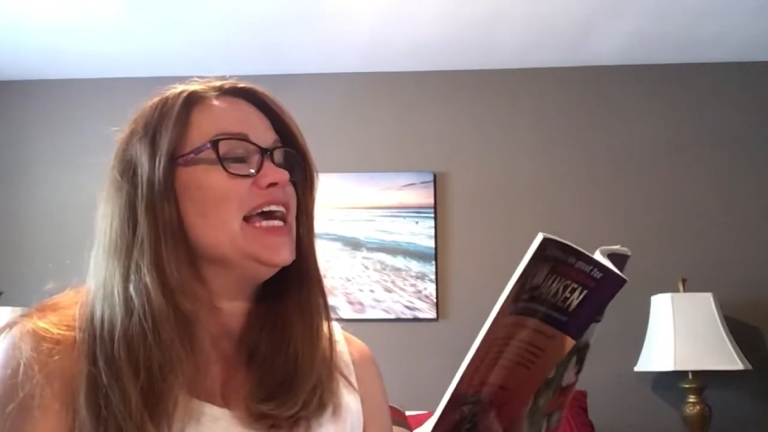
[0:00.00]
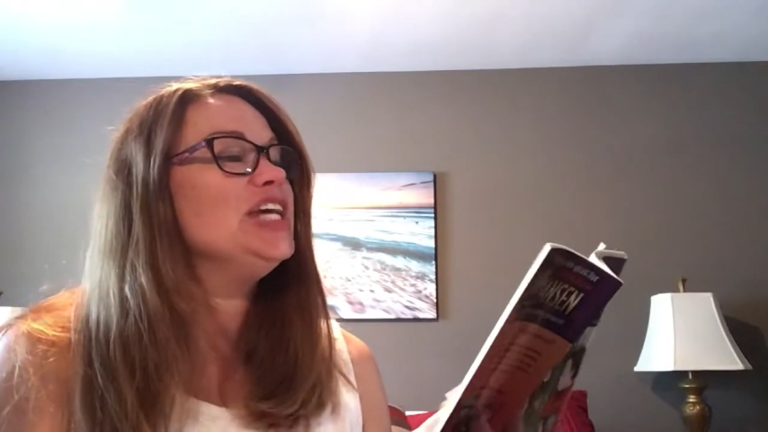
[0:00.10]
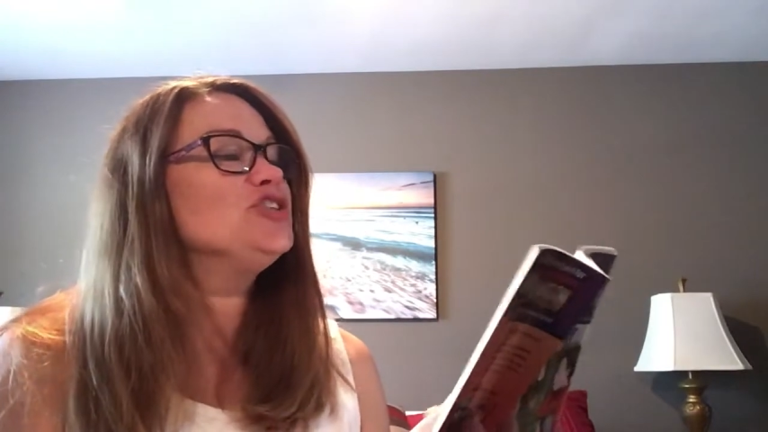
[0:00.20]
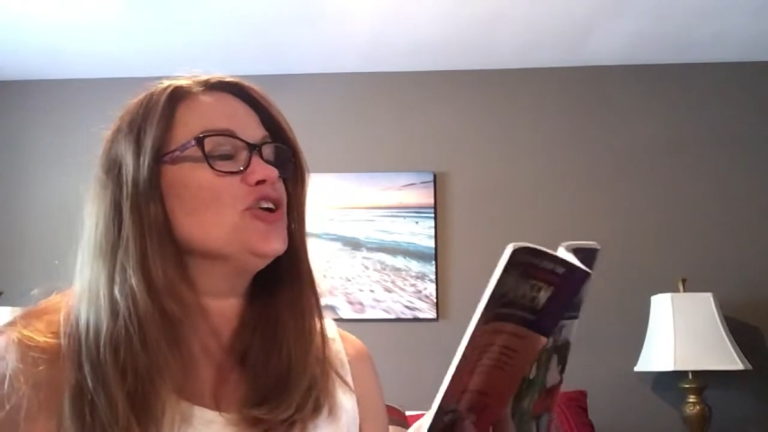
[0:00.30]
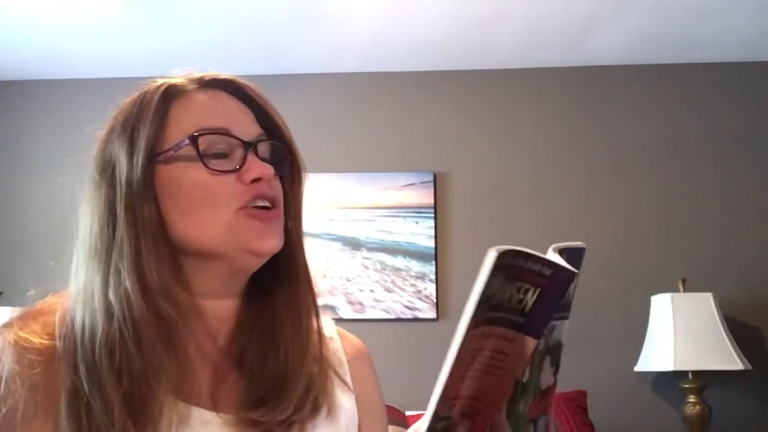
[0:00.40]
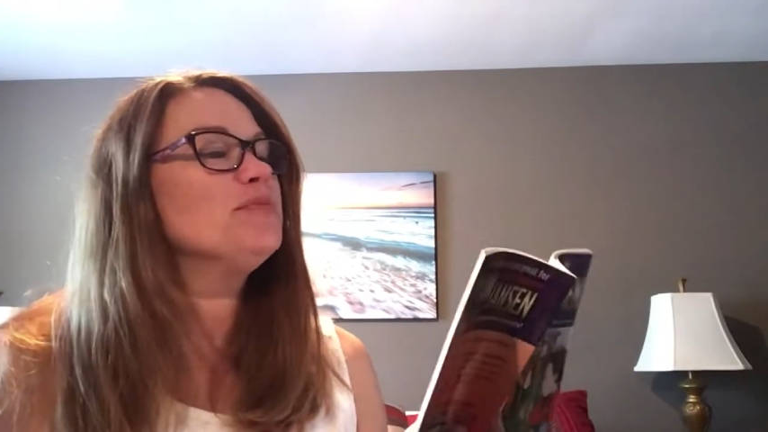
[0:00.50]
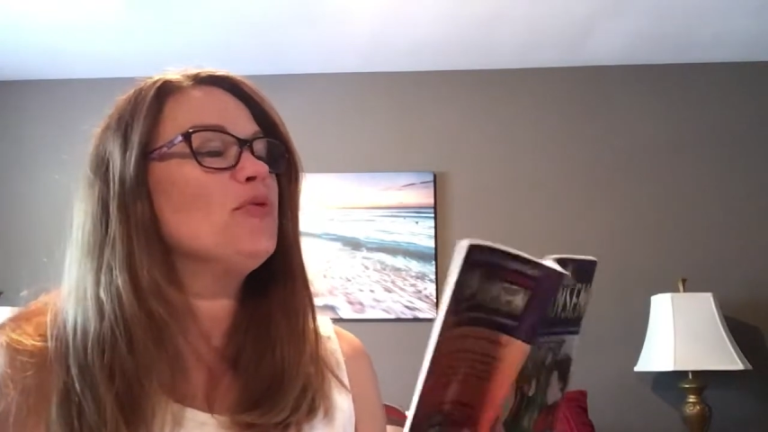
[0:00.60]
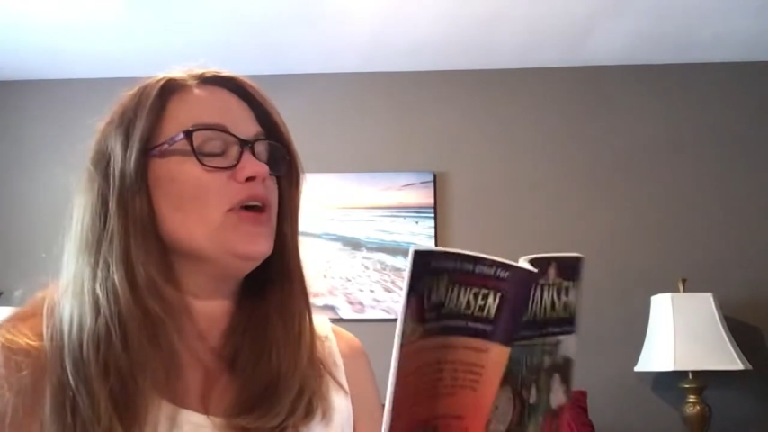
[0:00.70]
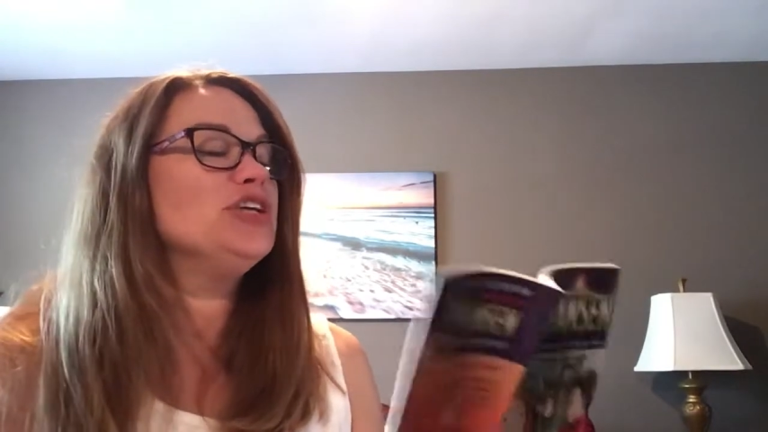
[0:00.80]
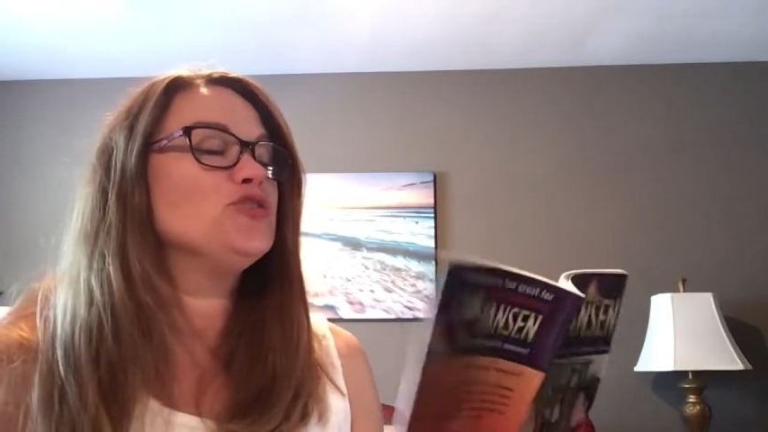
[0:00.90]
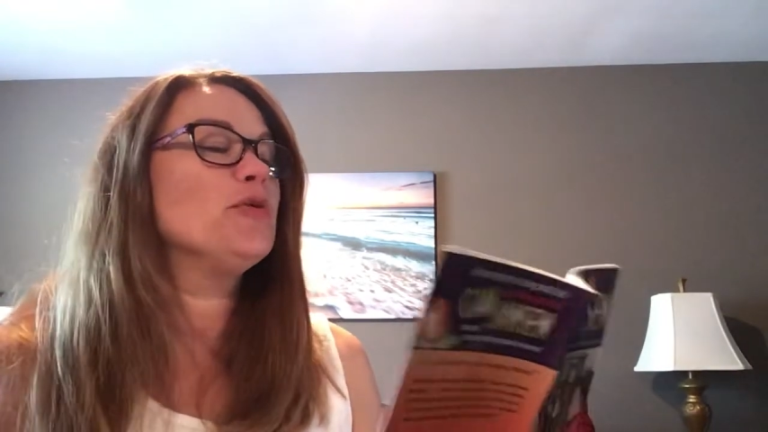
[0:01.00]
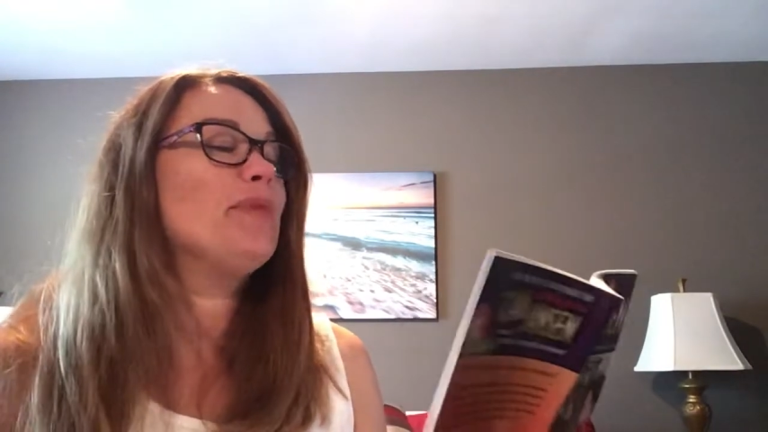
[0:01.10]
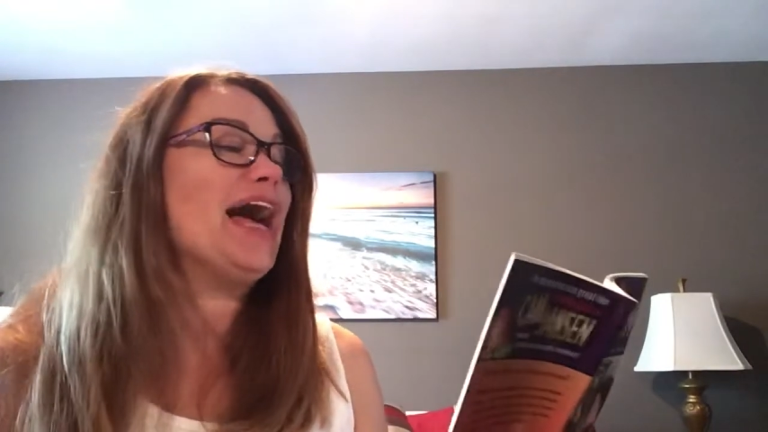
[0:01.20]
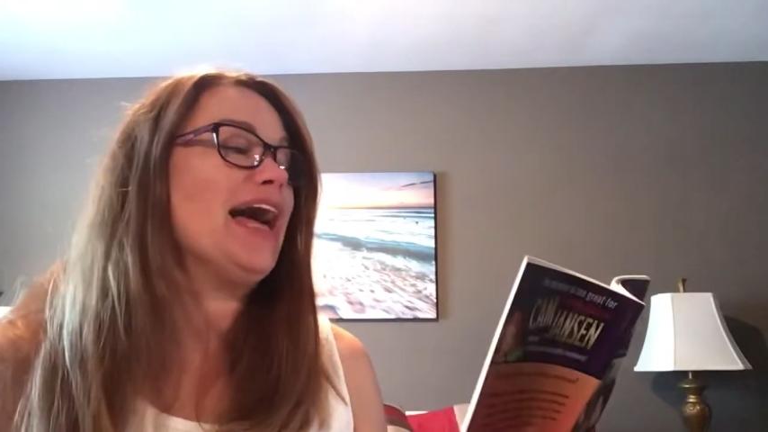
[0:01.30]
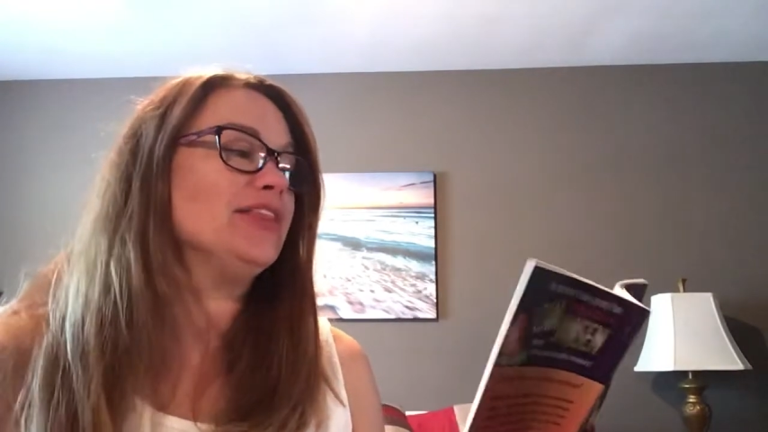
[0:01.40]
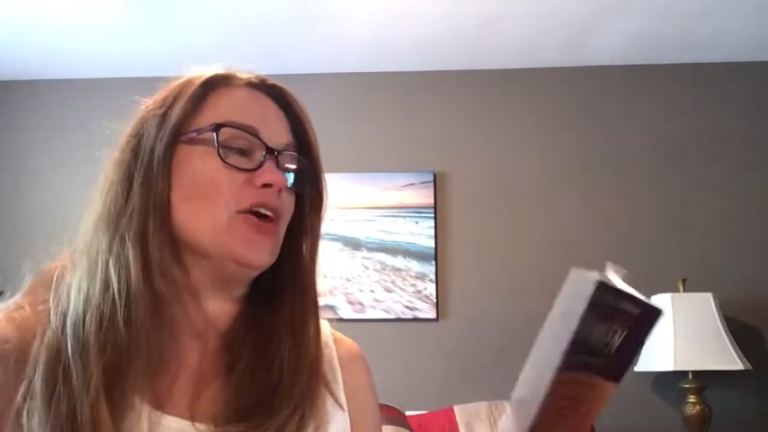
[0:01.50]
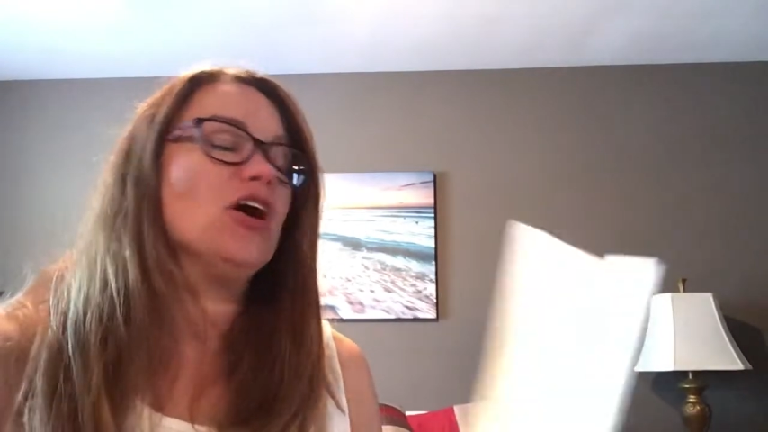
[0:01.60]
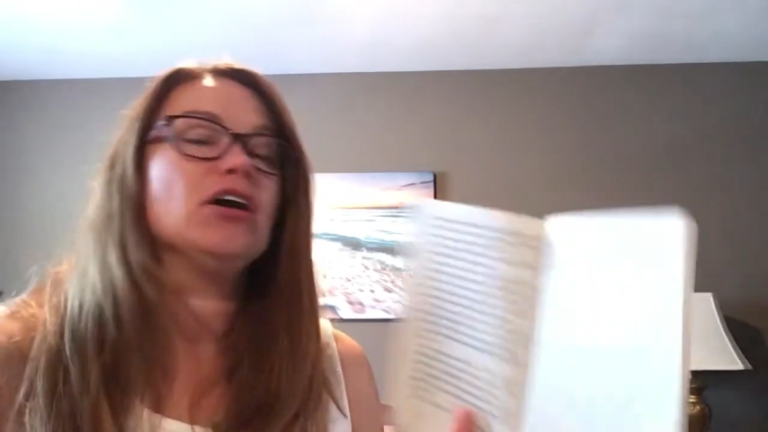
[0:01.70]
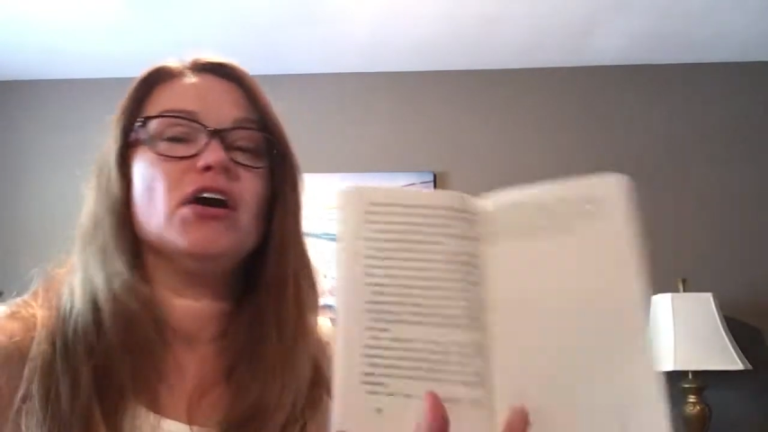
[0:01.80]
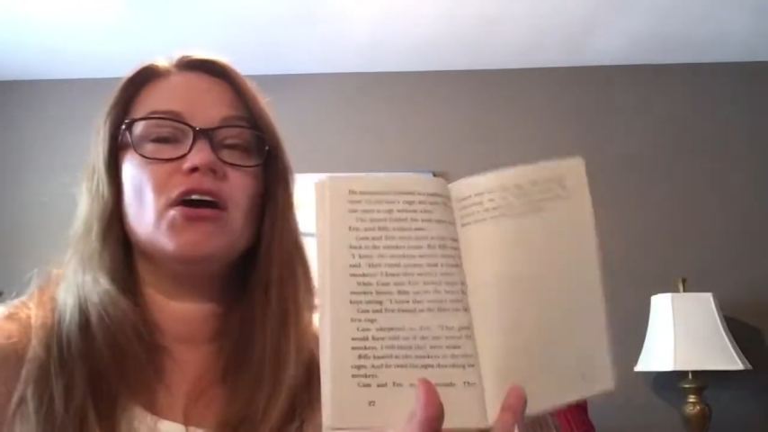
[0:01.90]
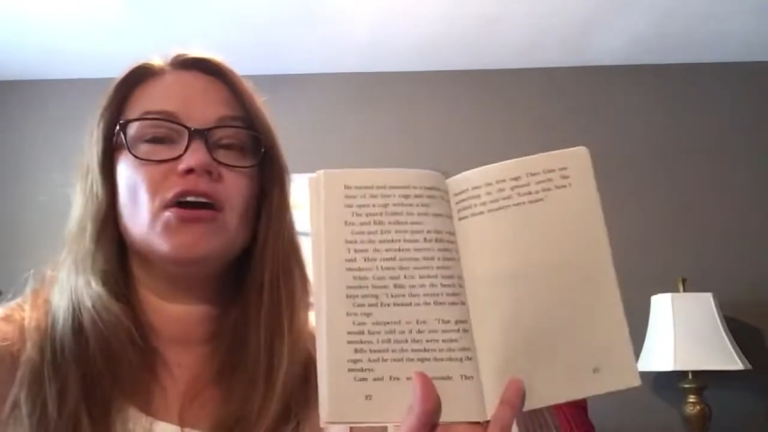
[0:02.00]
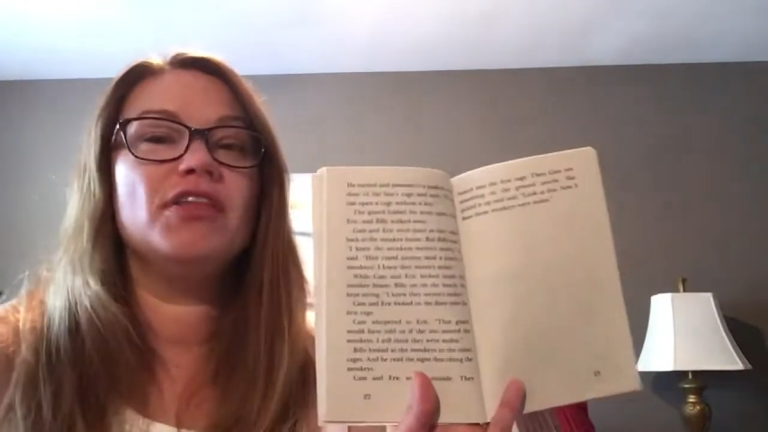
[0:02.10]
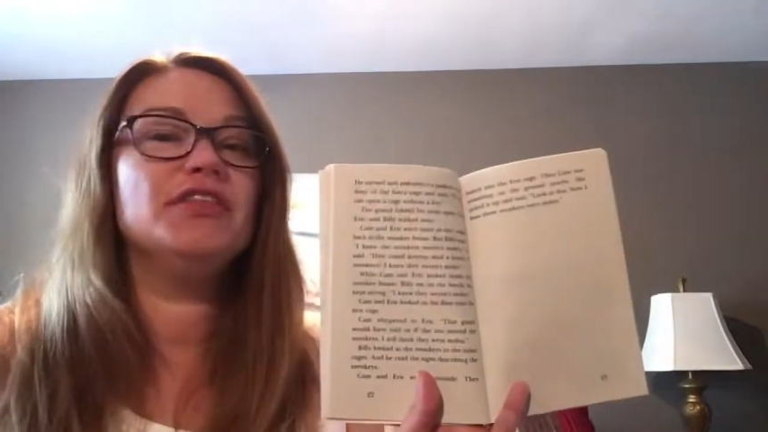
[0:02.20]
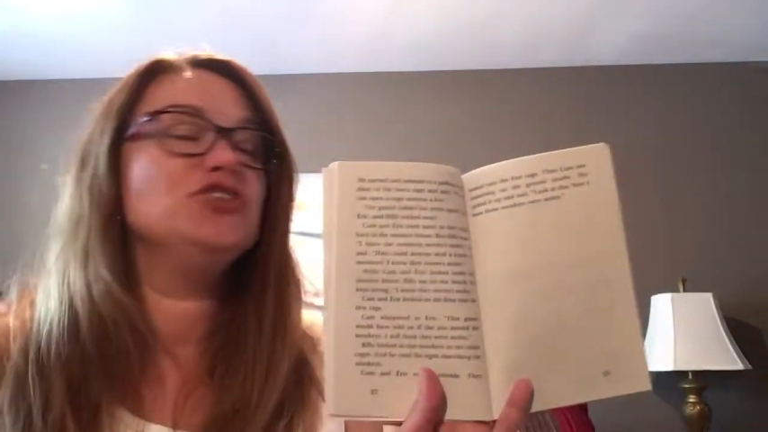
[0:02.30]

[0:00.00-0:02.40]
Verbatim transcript: He turned and pointed to a padlock on the